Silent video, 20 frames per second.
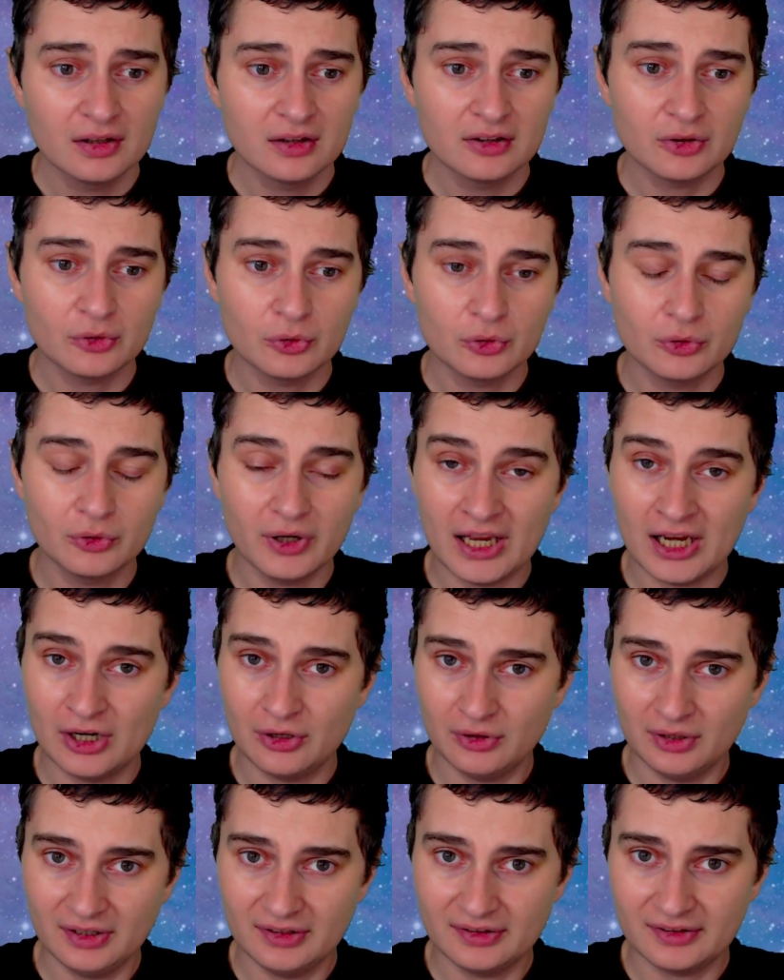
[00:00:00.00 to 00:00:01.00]
So
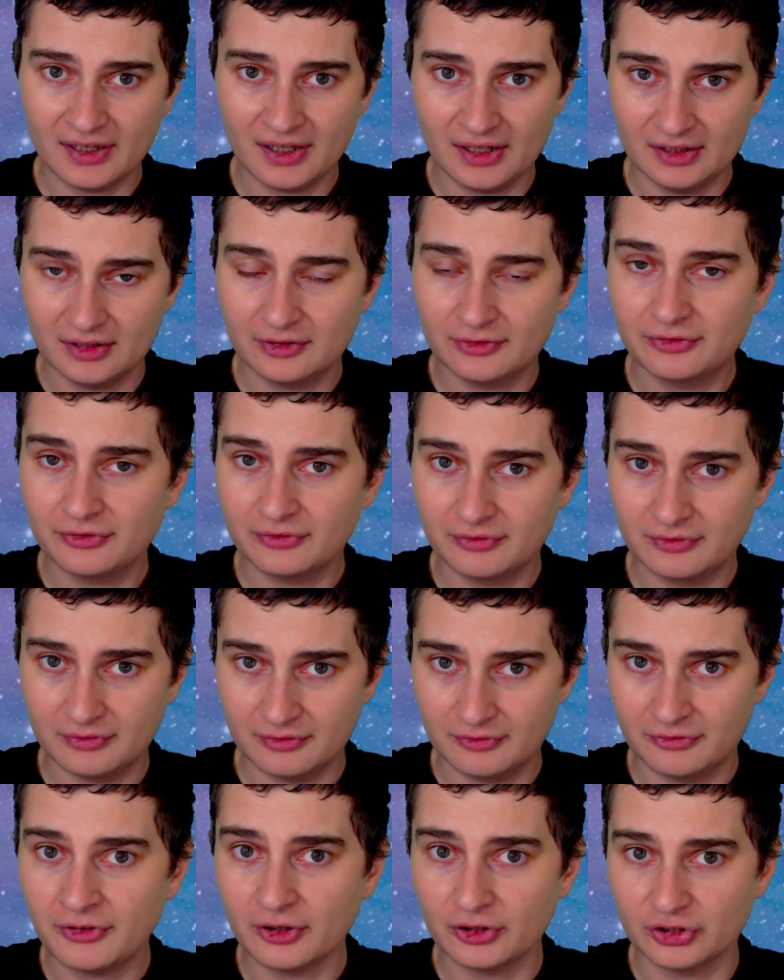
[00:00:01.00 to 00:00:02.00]
Aries is
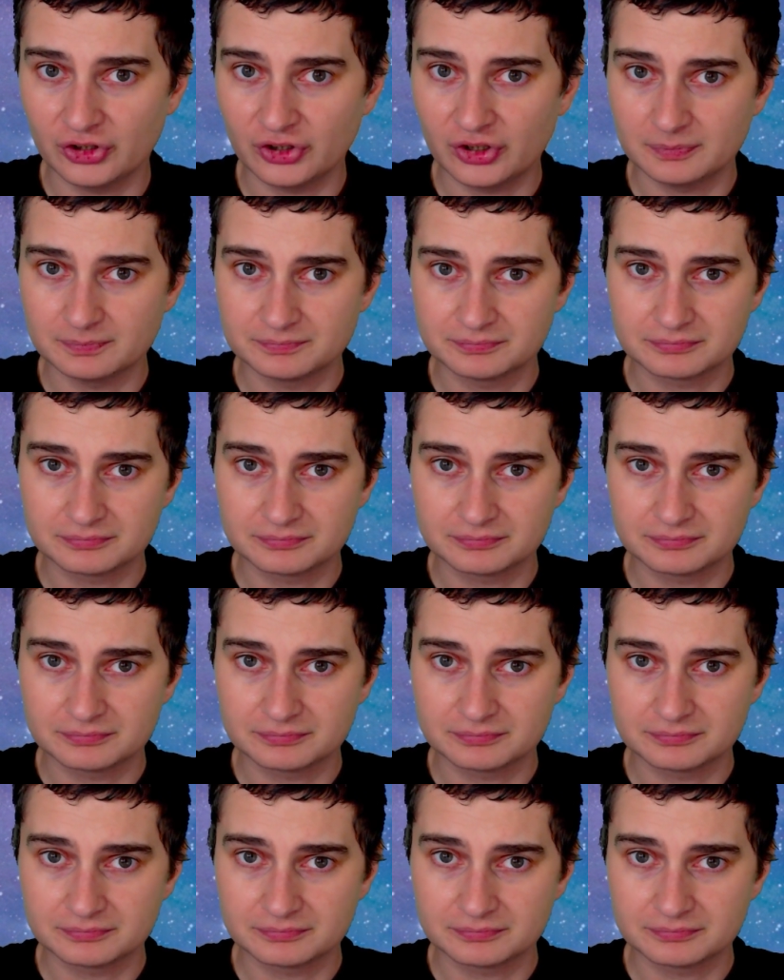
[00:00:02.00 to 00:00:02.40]
first,